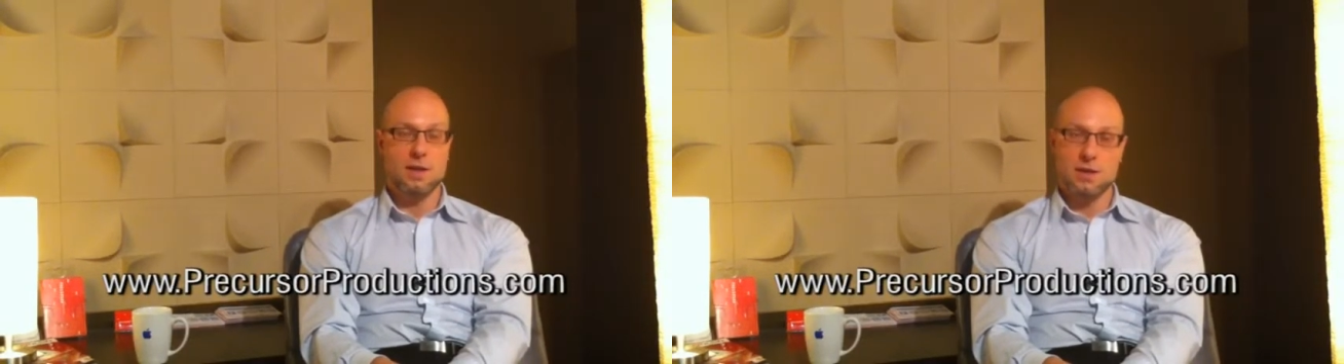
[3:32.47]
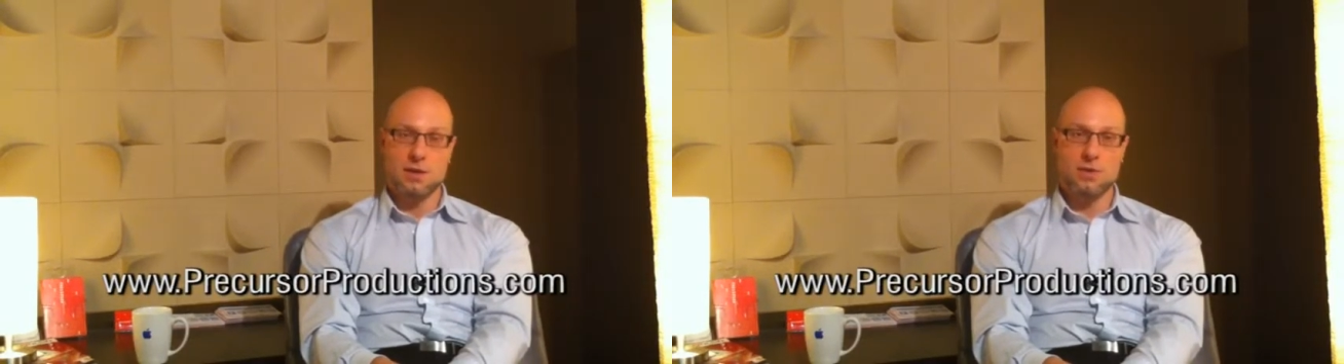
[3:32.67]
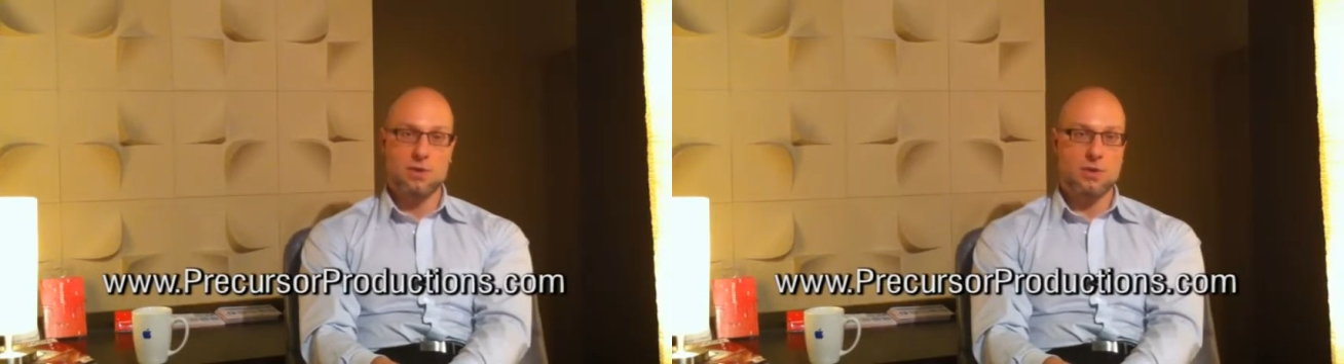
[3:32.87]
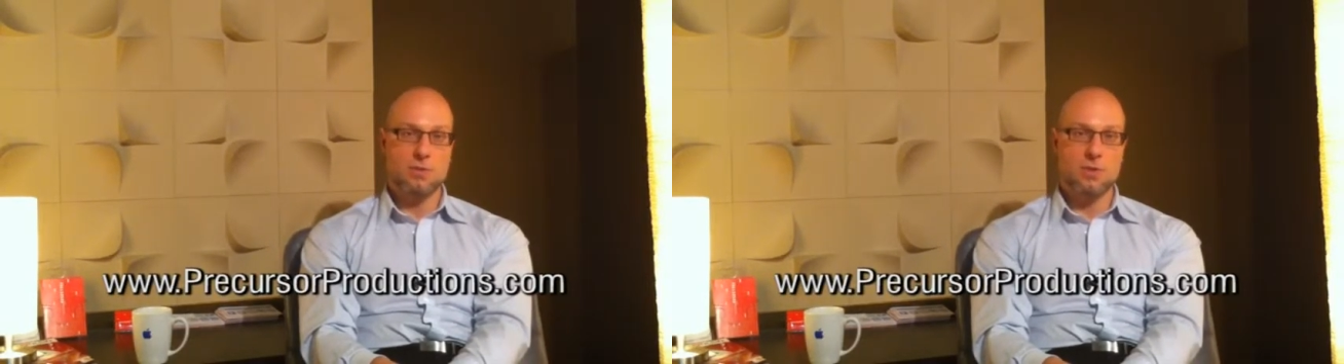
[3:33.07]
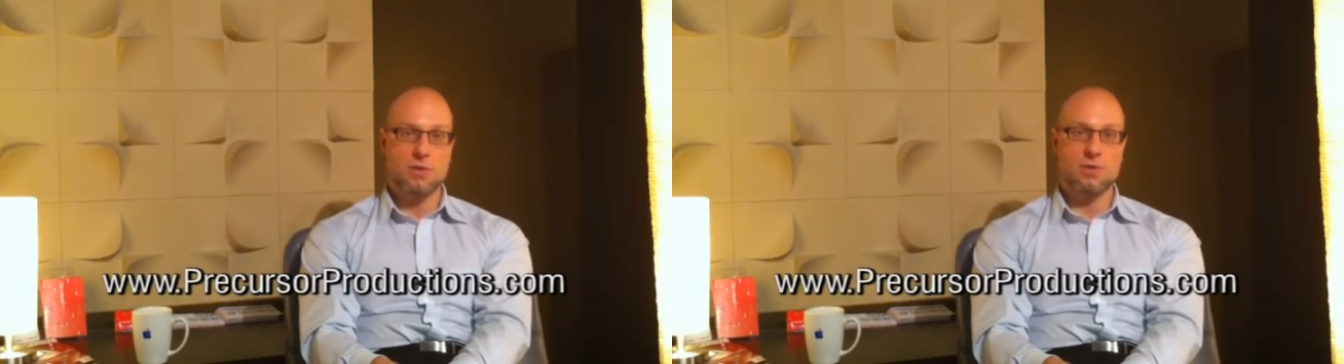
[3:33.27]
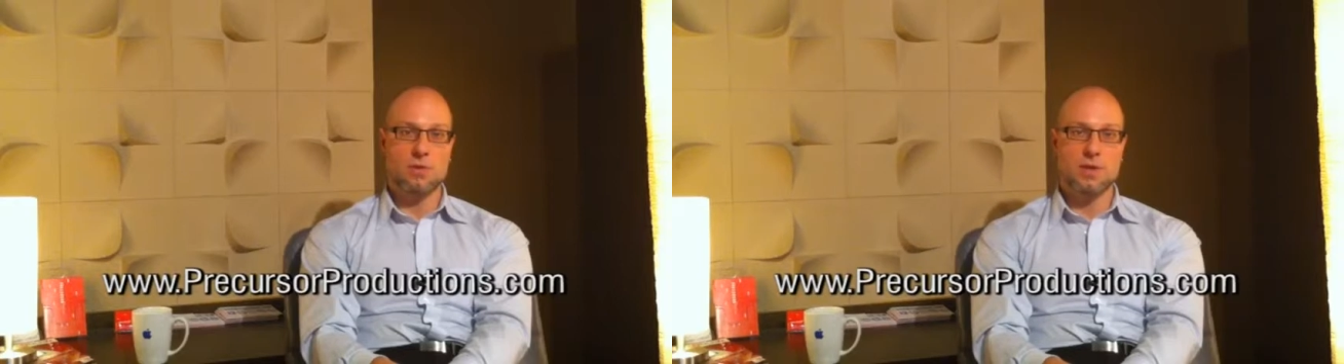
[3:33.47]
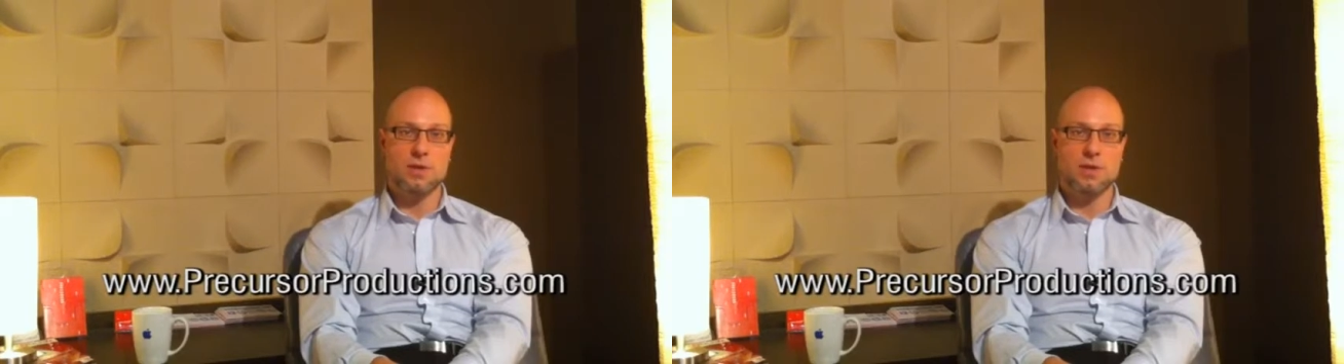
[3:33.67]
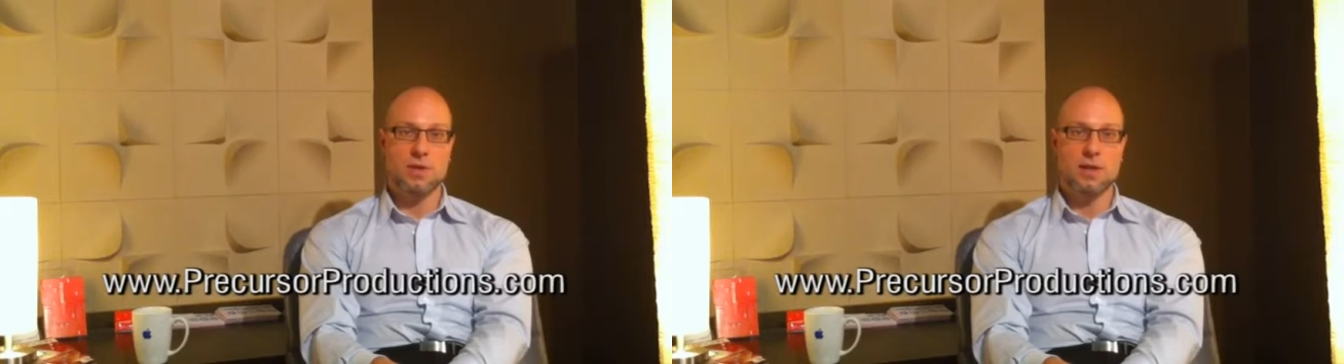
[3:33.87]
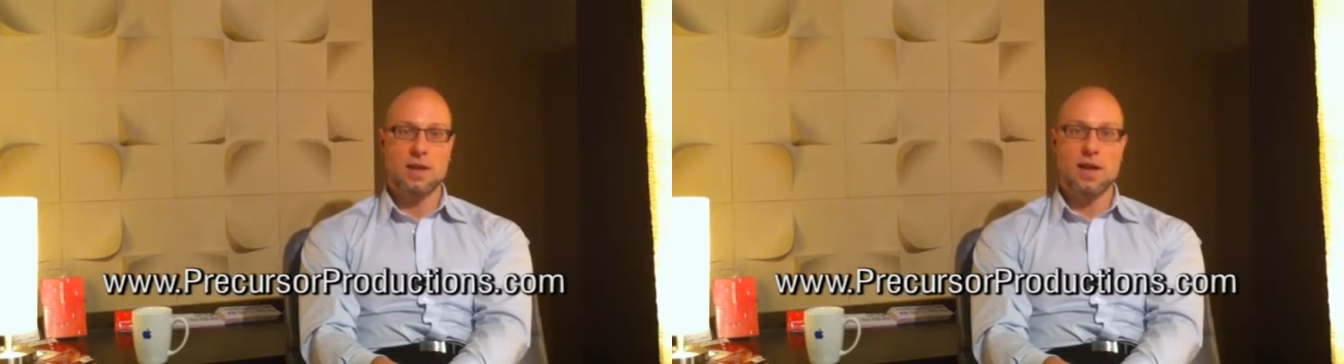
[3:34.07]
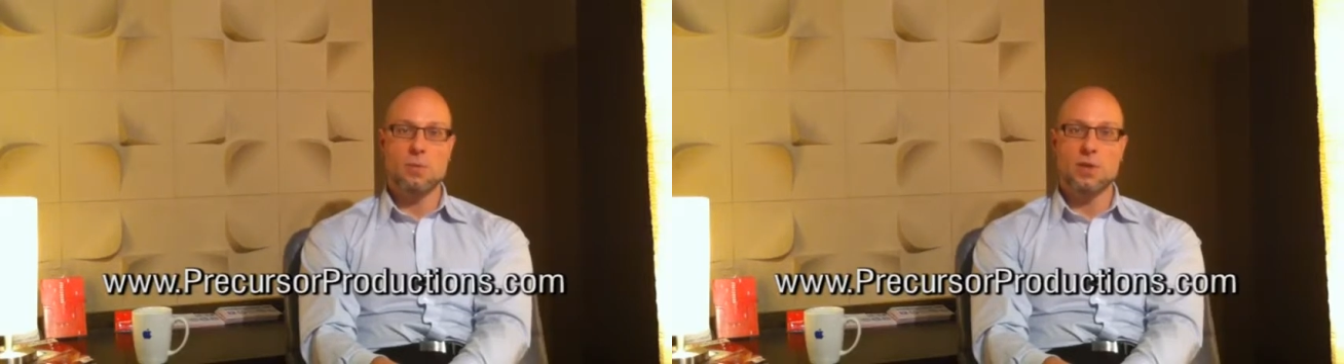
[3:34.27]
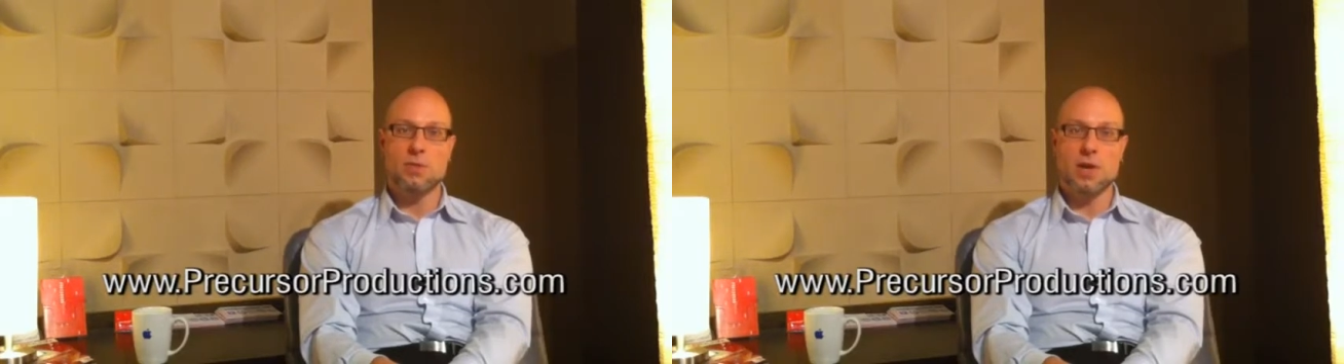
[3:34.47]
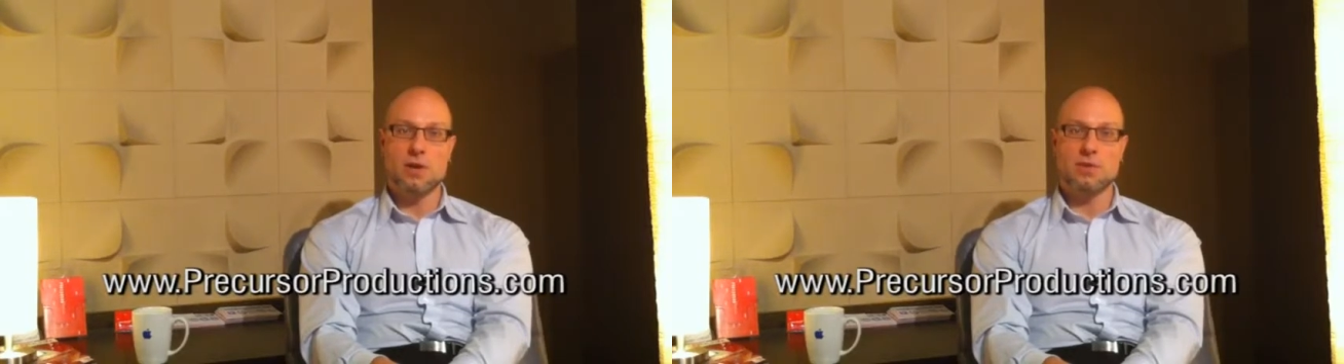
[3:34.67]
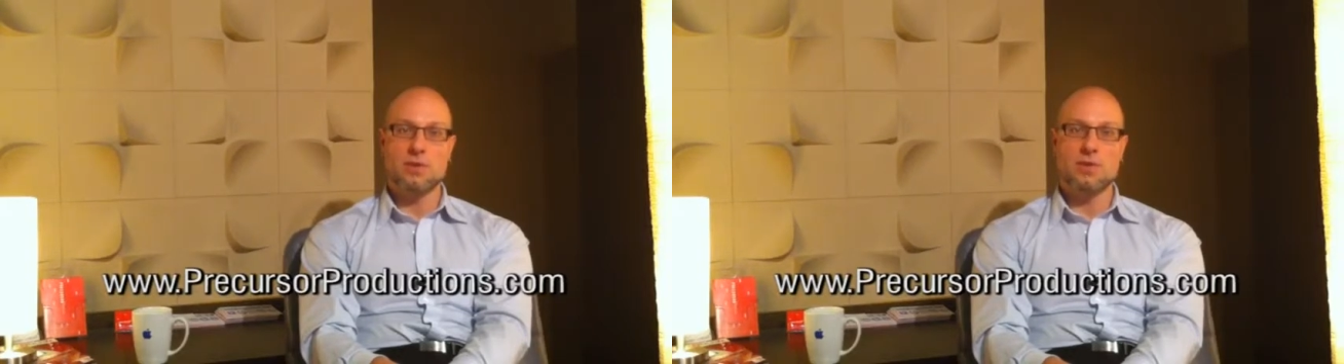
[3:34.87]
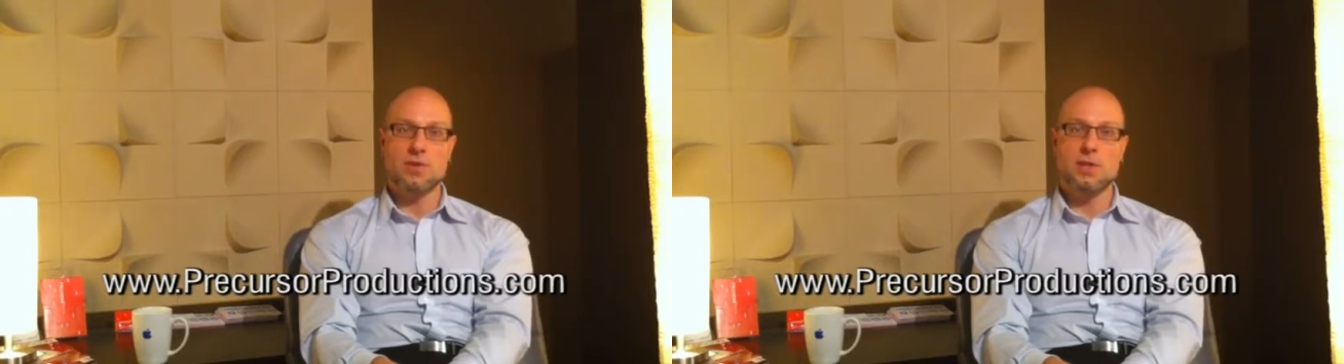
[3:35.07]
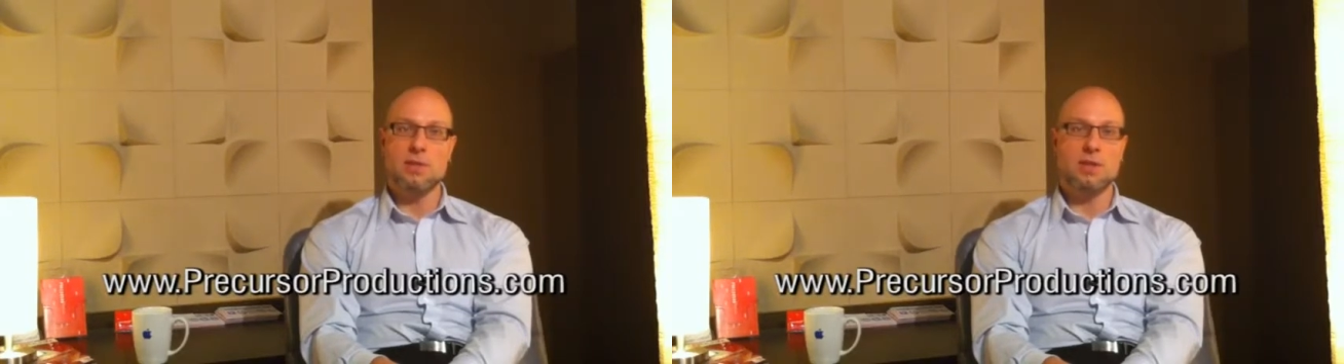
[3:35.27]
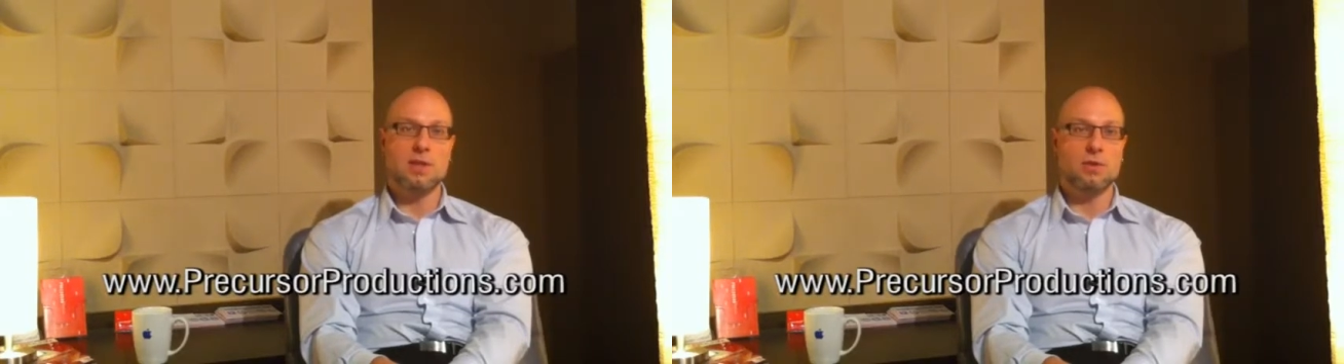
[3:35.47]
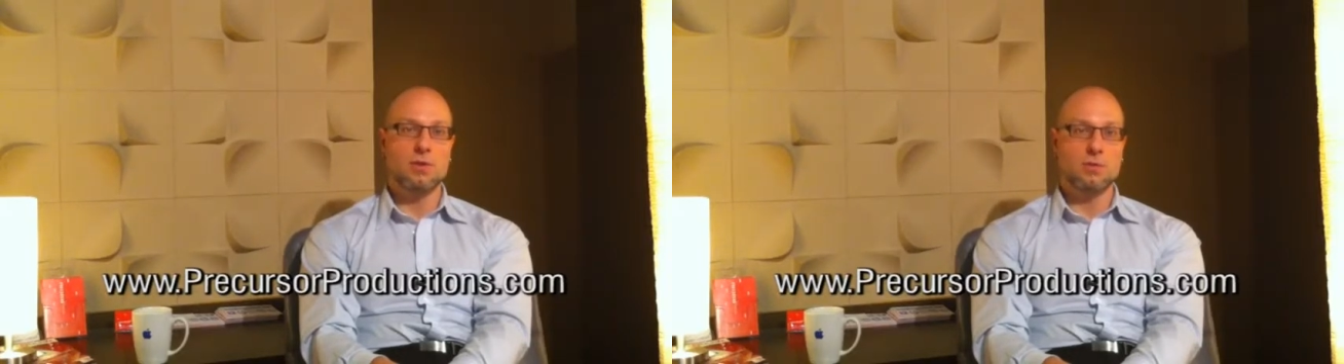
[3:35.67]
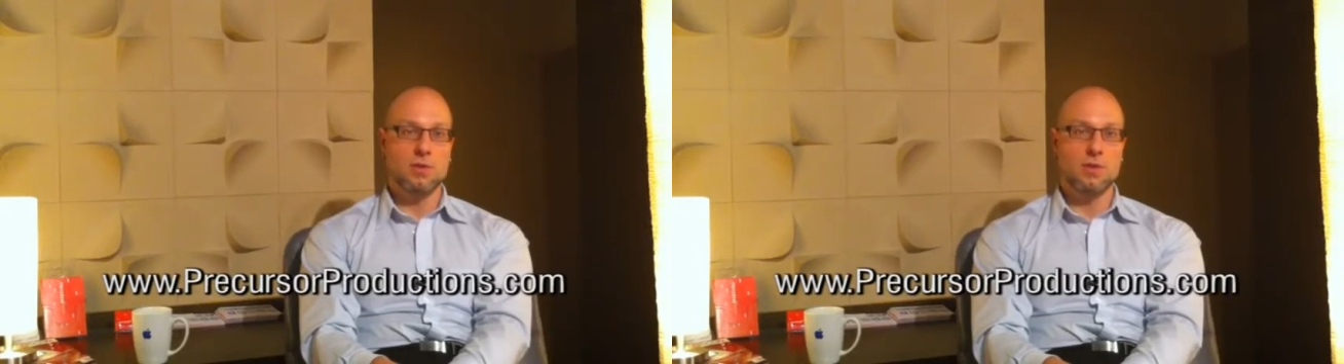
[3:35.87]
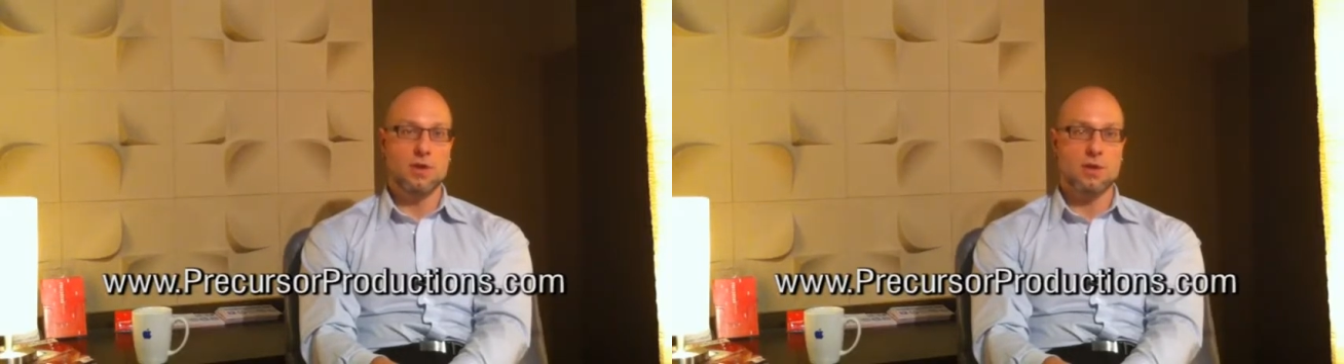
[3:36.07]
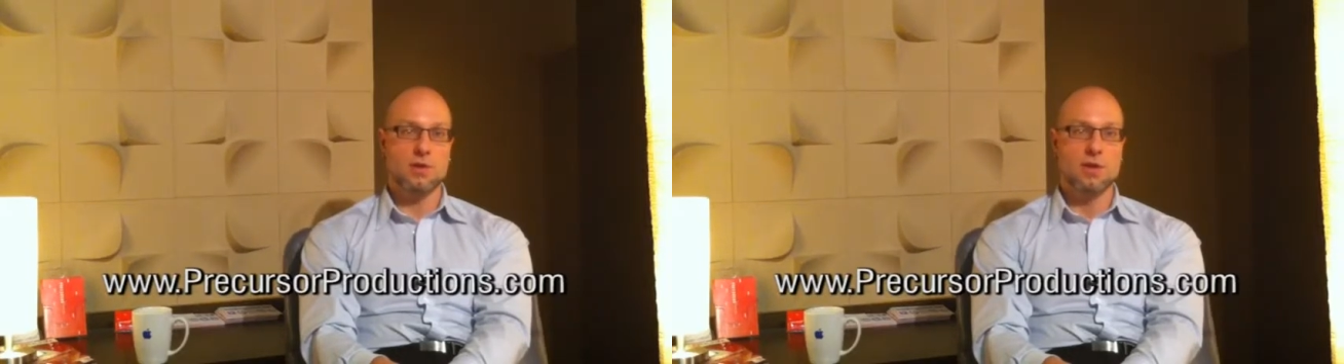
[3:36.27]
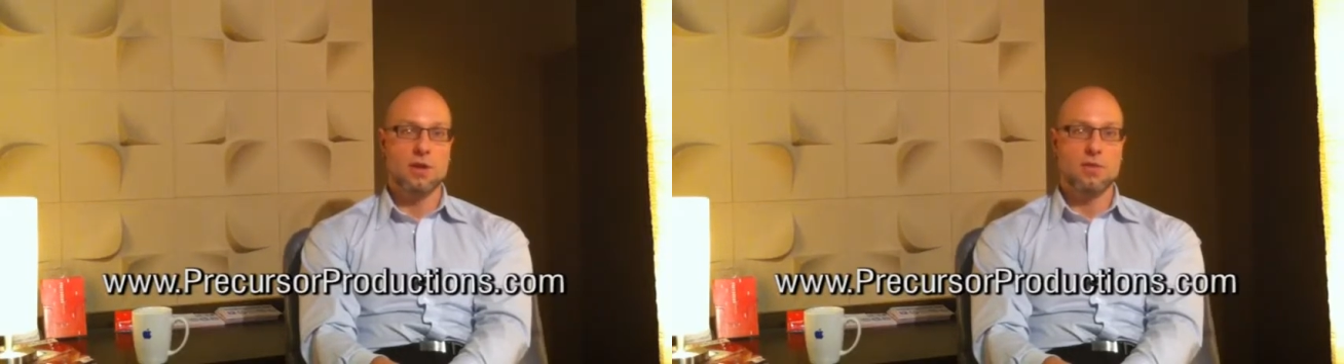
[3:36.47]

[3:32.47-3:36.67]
near to instruments or voices, and which microphones seem to give good results